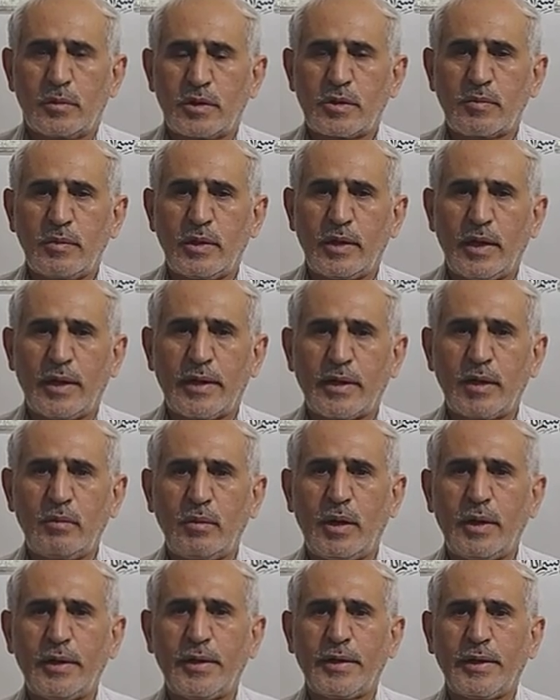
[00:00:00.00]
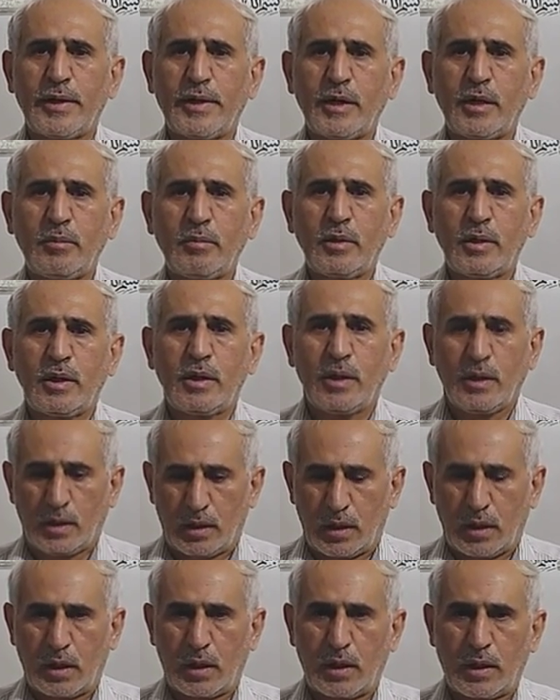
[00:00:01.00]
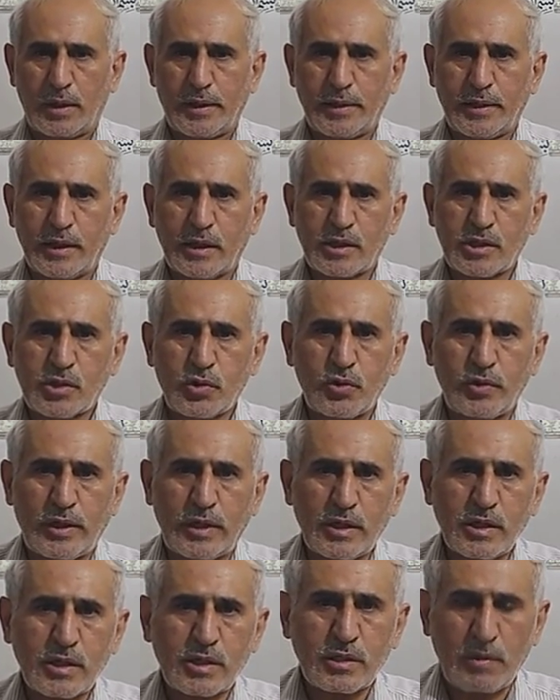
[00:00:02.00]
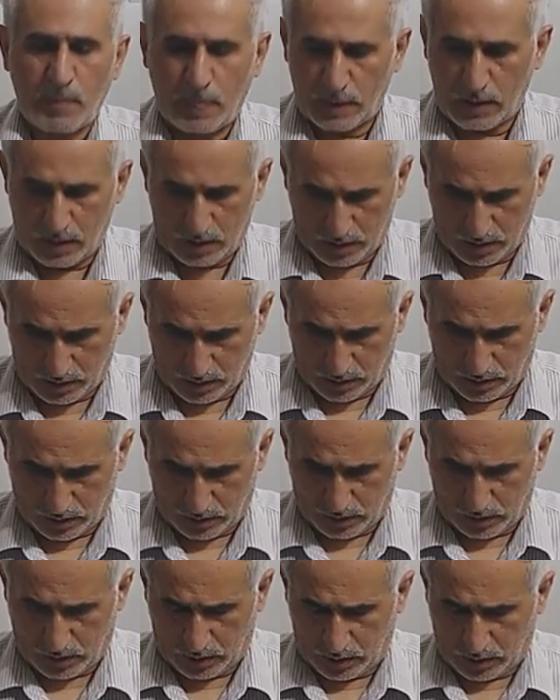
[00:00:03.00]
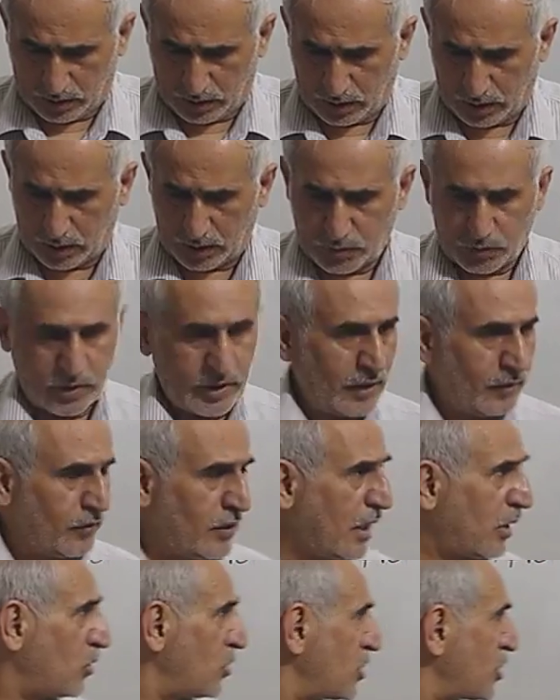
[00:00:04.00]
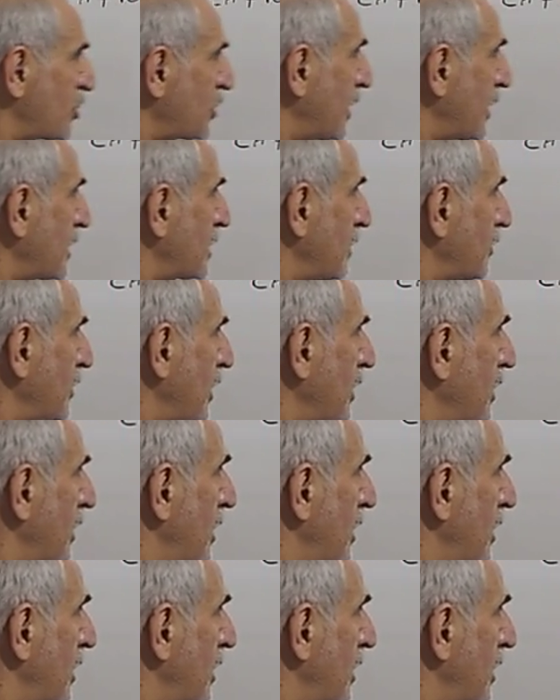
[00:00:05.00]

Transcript: Bismillahirrahmanirrahim. Dear students, today we are going to start chapter